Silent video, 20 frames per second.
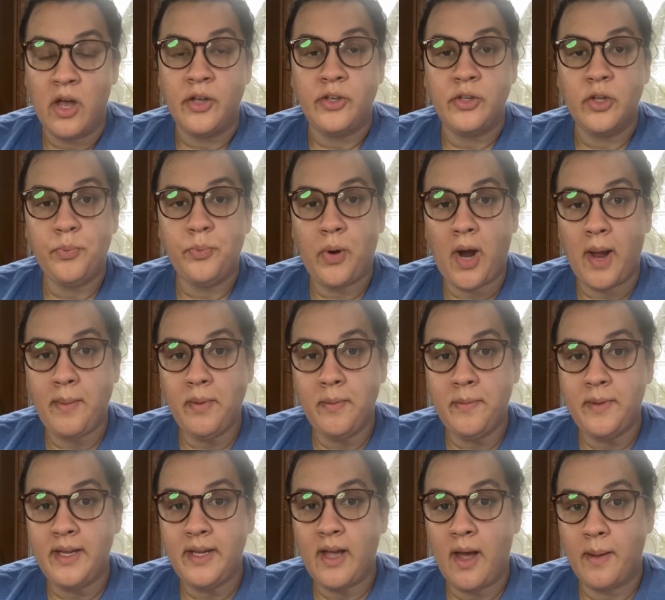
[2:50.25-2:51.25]
you'll
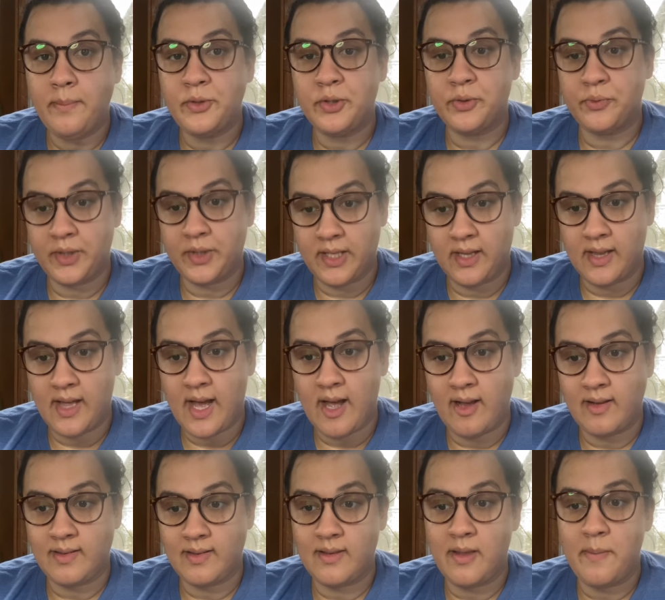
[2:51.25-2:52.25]
probably come to
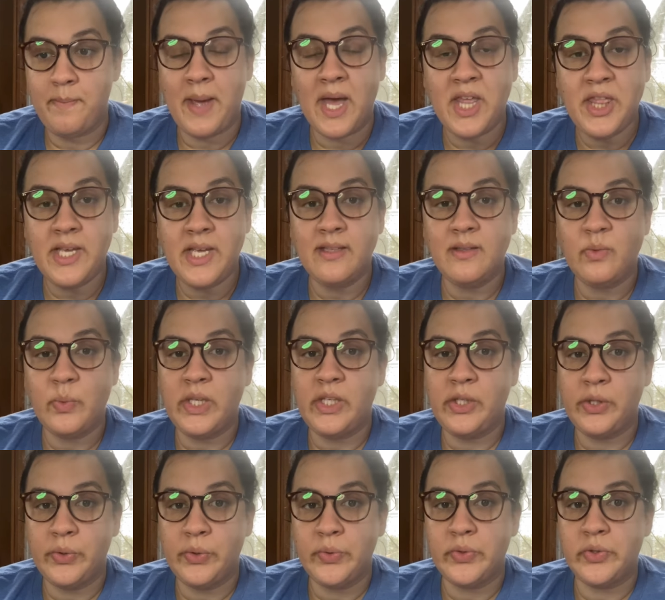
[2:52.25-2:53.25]
realize the methods we
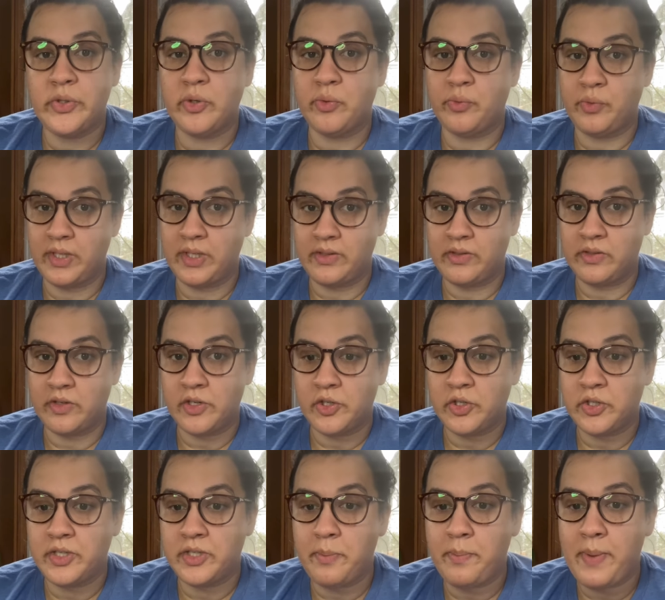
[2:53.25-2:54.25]
use to
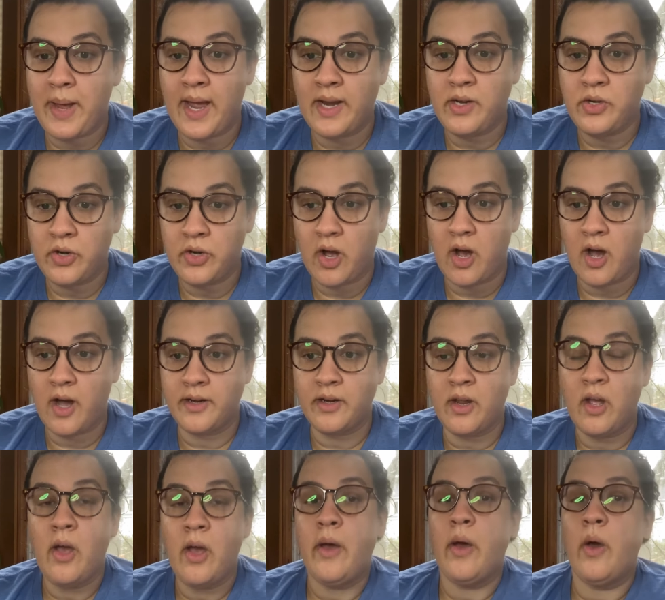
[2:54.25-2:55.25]
research depend on
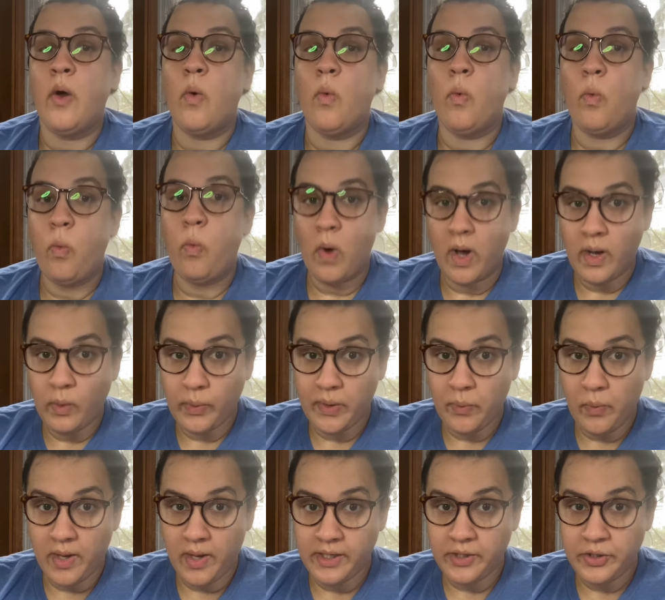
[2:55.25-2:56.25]
what we
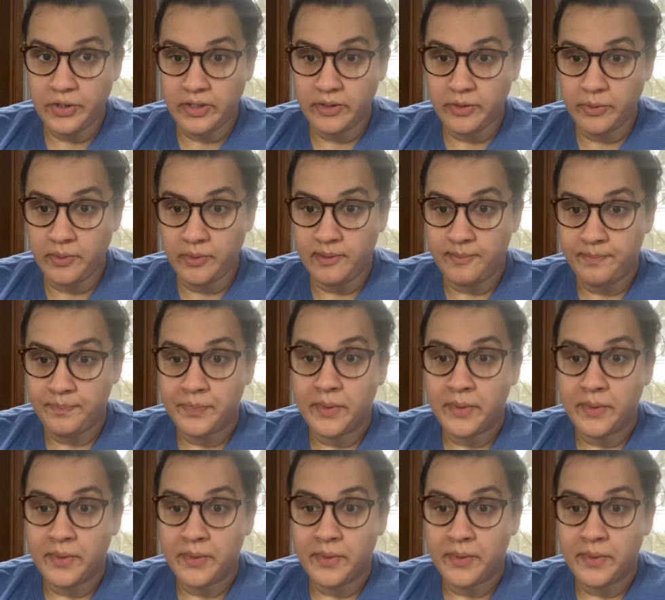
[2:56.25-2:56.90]
want to do,